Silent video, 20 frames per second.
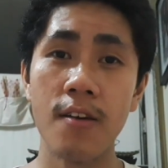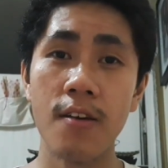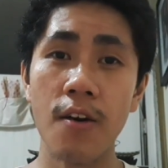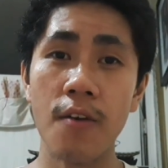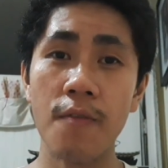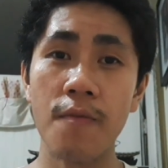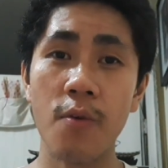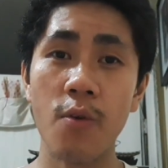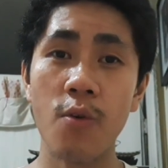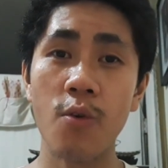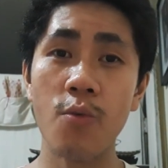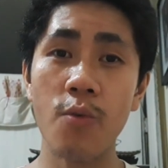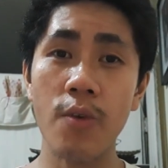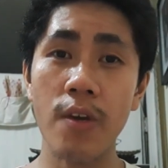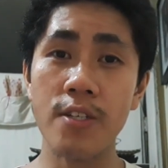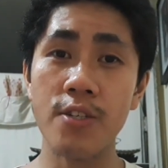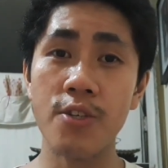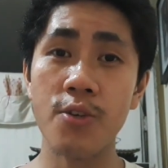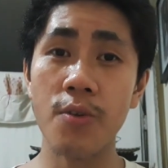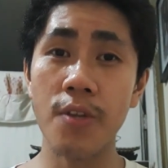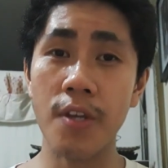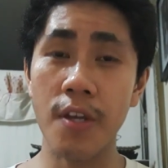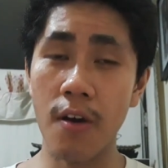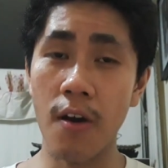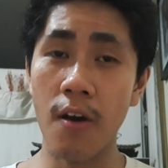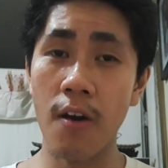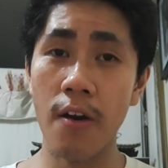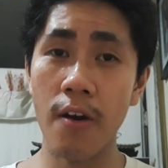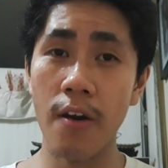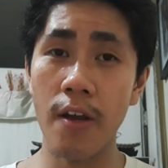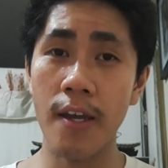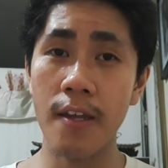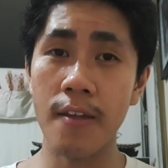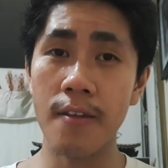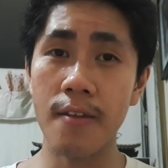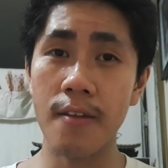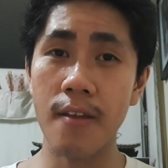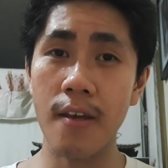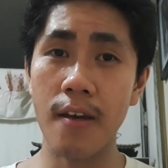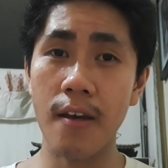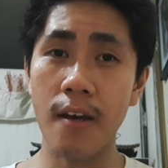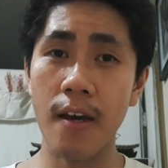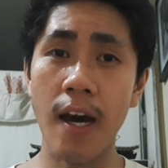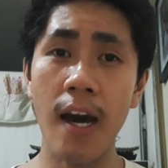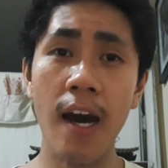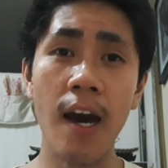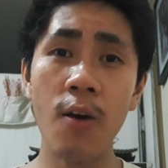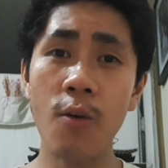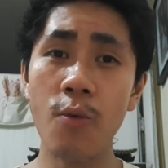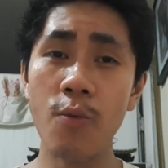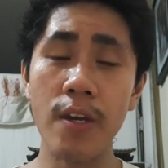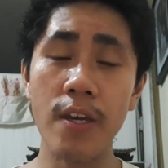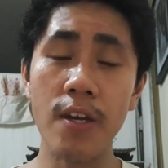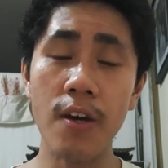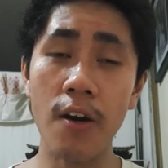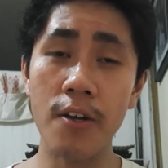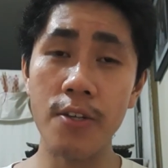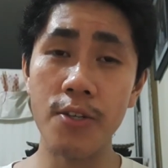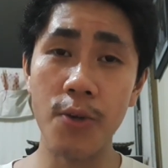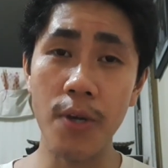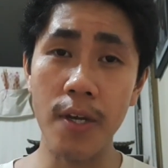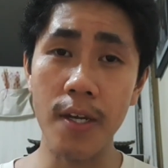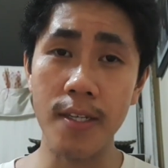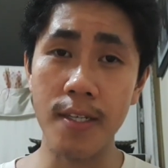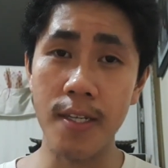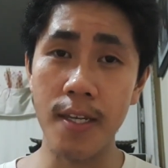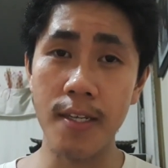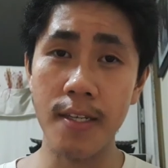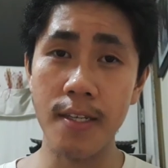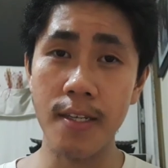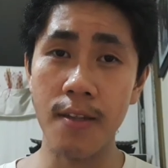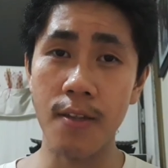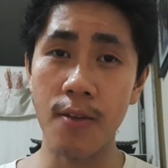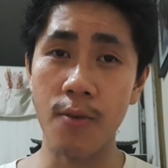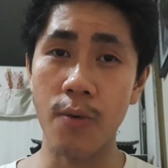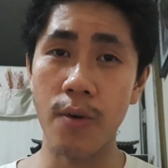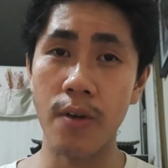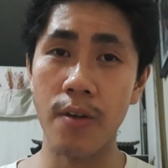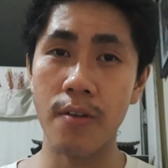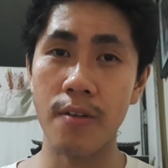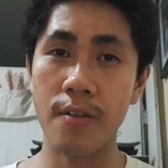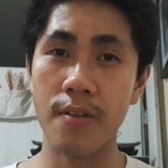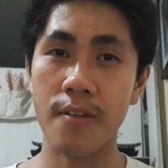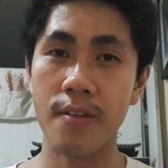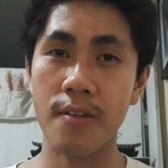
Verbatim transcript: of who we truly are and how we ought to exist in the world